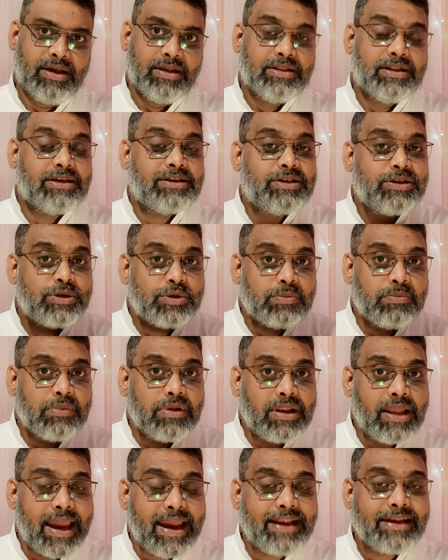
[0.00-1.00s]
The
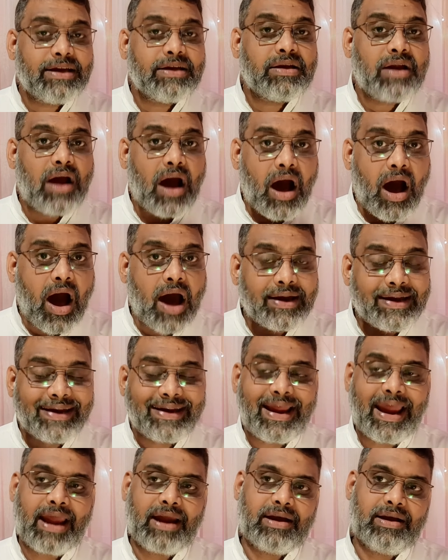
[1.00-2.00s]
stimulated heart
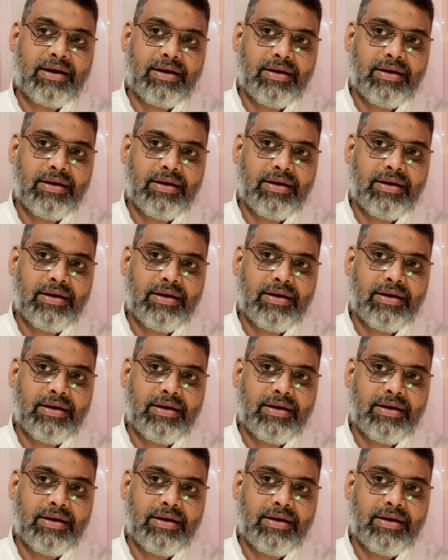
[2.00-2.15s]
attack